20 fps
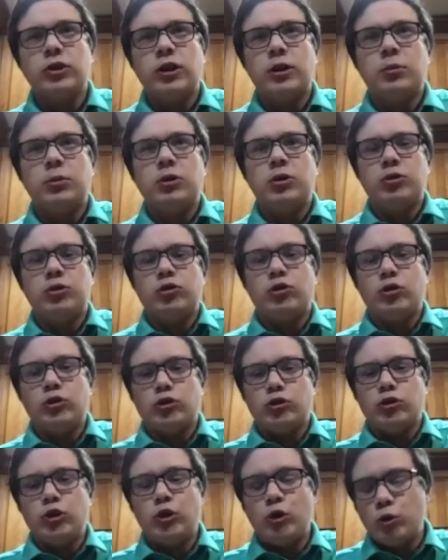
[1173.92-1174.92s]
I mean,
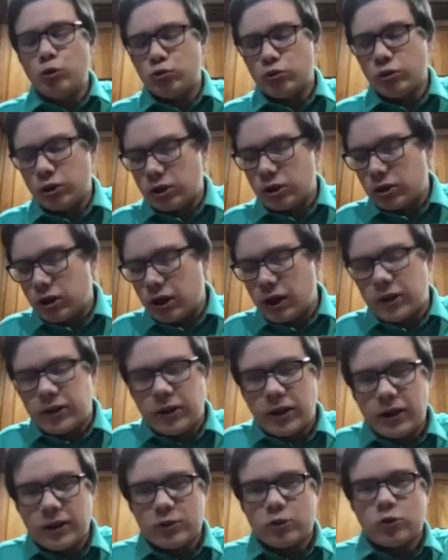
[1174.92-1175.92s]
you really like
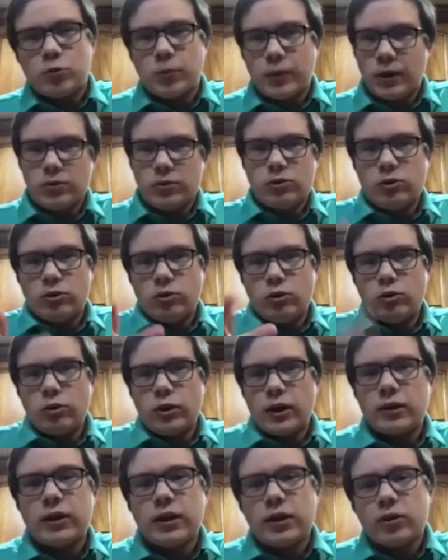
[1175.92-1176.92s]
hot and spicy. You
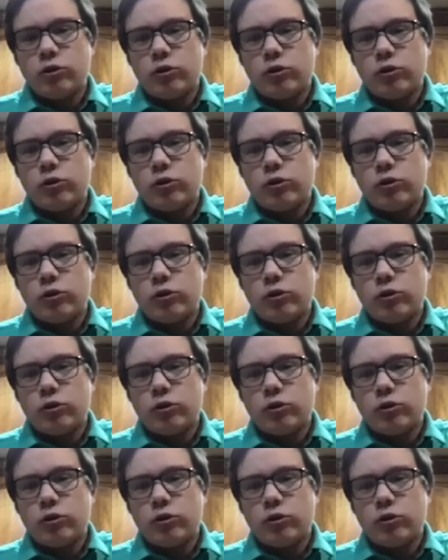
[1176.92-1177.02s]
like extra.